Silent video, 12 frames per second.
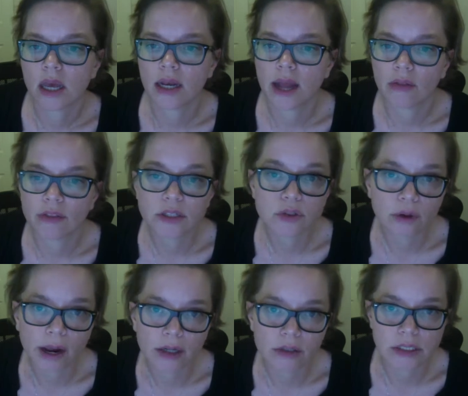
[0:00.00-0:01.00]
And now this
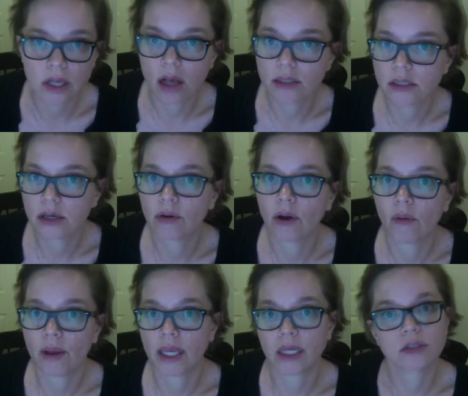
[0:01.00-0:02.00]
writer is also
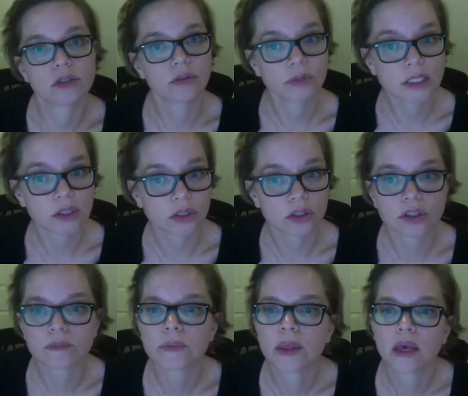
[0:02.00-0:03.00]
going into the research.